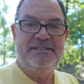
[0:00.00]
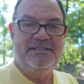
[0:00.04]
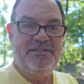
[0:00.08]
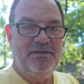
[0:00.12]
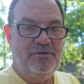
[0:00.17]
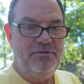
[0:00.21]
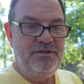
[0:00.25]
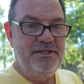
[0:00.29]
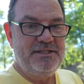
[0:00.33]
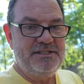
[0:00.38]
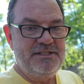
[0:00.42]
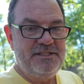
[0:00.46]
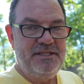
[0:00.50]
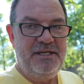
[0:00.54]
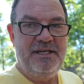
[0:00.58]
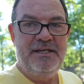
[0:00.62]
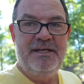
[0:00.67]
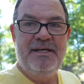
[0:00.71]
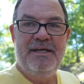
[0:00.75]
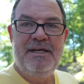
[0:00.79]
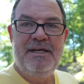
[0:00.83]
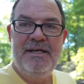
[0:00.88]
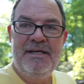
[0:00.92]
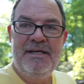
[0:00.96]
So this
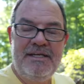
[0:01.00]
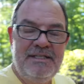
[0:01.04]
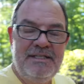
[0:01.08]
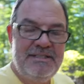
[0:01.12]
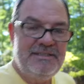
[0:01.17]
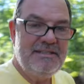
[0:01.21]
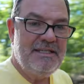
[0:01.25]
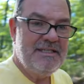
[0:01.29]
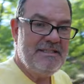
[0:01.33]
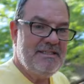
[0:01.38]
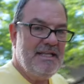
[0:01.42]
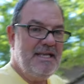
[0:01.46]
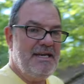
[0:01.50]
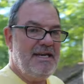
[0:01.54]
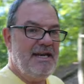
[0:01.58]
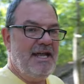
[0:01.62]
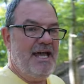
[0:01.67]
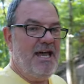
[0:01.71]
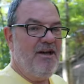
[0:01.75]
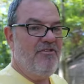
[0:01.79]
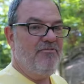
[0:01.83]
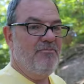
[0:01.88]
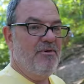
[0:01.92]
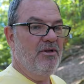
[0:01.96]
16 and a
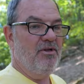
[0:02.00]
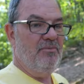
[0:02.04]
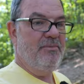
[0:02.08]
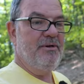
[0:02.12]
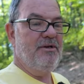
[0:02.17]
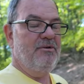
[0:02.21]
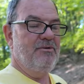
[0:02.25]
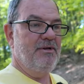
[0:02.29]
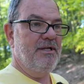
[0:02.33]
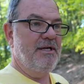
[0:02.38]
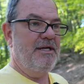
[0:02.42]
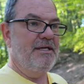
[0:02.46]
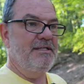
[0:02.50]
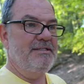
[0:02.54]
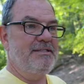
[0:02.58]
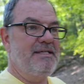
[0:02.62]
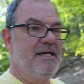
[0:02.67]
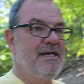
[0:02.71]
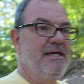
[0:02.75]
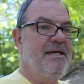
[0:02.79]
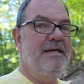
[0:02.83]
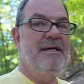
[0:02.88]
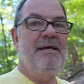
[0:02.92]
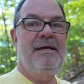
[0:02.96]
half millimeter lens
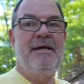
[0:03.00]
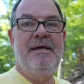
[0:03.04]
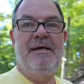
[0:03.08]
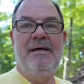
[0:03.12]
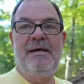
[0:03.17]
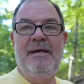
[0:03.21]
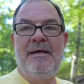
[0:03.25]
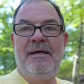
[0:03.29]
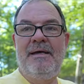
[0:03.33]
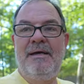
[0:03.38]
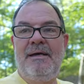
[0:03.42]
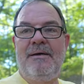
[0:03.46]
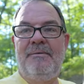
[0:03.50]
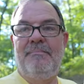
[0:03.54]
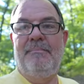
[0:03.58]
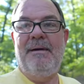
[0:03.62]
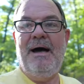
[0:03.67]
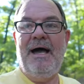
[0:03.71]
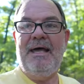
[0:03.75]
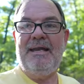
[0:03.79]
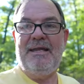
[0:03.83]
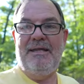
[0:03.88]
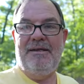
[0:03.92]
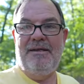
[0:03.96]

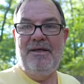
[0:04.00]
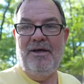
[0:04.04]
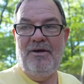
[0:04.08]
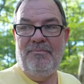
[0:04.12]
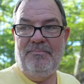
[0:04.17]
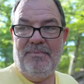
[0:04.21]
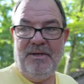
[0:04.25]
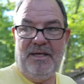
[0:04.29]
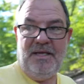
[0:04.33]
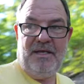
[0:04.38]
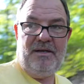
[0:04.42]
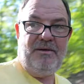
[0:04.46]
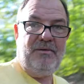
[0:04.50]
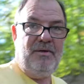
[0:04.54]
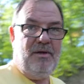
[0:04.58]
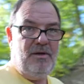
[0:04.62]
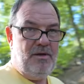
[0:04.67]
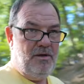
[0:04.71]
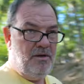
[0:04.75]
might end up being